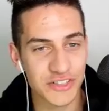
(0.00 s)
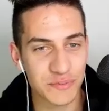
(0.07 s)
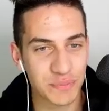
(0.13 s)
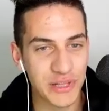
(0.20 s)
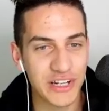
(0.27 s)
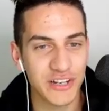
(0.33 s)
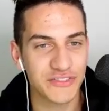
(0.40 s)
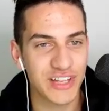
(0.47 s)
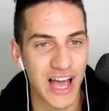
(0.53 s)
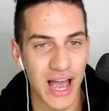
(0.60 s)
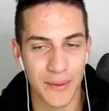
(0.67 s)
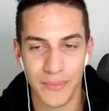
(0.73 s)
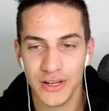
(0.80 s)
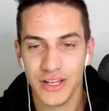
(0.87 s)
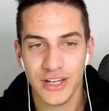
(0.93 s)
plenty of
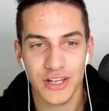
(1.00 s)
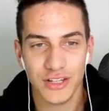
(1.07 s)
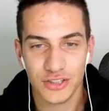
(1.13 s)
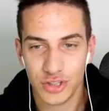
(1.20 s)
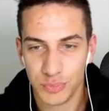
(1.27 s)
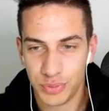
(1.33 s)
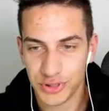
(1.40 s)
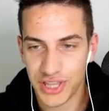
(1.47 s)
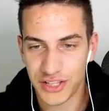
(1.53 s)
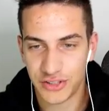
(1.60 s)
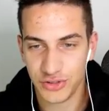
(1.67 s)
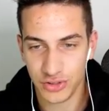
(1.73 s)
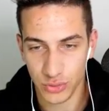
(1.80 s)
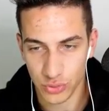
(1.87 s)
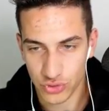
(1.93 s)
time to put that to
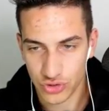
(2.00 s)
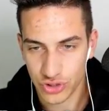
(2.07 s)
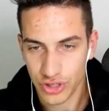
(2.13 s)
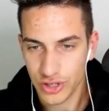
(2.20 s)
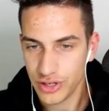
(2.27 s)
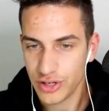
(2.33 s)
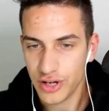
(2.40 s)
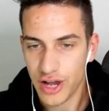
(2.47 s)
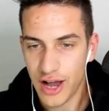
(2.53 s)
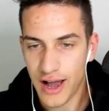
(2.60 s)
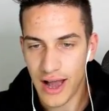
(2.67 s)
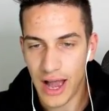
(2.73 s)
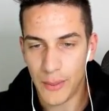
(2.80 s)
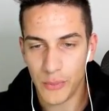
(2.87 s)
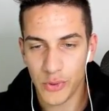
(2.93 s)
use.
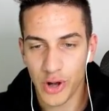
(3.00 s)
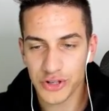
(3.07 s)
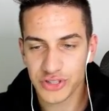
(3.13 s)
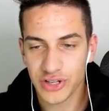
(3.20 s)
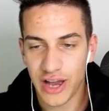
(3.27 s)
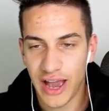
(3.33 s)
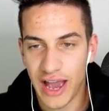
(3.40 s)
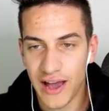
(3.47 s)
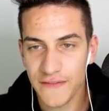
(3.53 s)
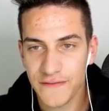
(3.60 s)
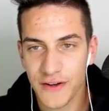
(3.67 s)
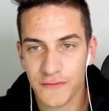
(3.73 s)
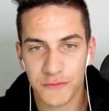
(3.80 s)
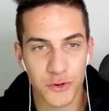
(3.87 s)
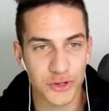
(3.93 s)
We also have,
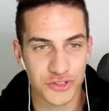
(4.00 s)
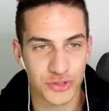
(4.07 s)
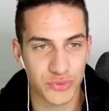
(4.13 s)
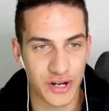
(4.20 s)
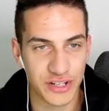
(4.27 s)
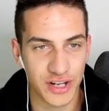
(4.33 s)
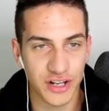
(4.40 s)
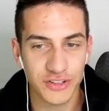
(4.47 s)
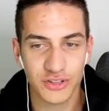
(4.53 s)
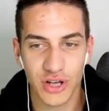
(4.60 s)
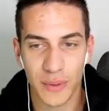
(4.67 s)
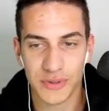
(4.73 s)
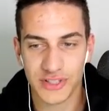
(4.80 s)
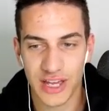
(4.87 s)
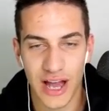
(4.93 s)
of course, the ray gun to help
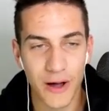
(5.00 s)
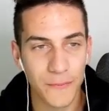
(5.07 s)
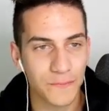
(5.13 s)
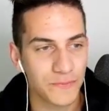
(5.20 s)
us out